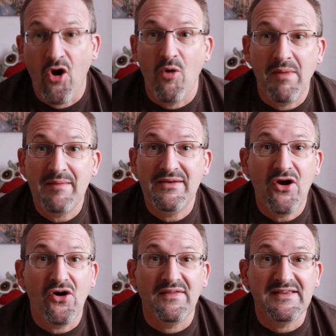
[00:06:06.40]
Or maybe
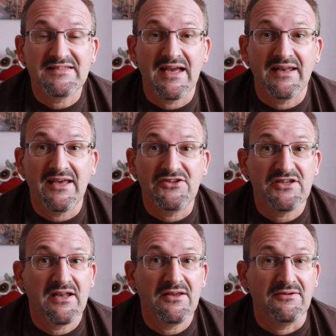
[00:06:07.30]
not in this day and age, I
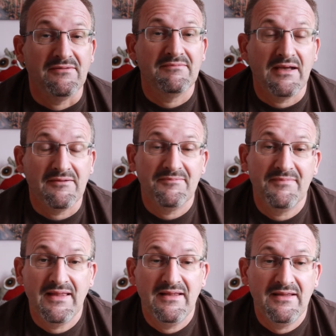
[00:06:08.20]
don't know. But,
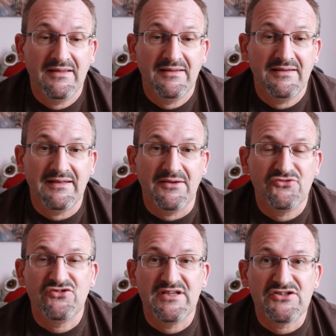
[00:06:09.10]
you know,
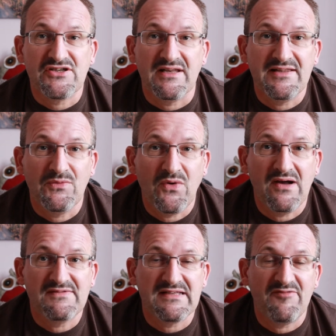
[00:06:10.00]
traditionally the
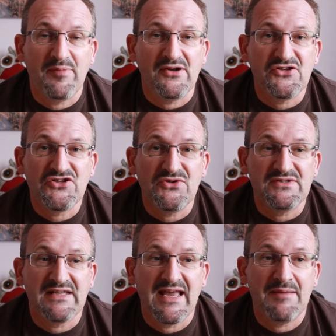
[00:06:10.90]
wives love buying
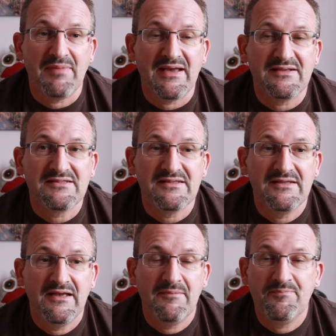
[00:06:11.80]
shoes and handbags,
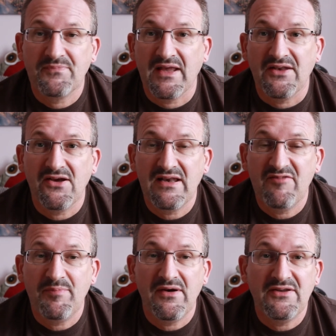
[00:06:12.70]
and I
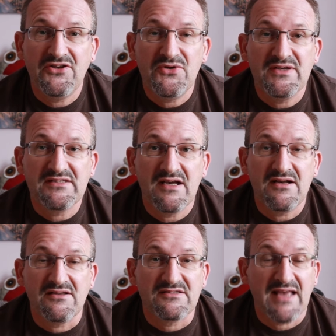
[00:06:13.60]
love buying new
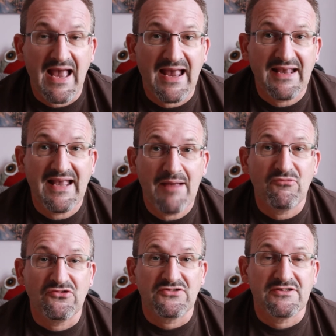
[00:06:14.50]
guitars and
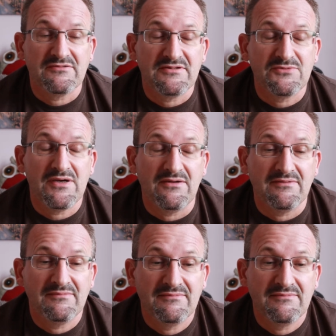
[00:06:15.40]
cameras as well.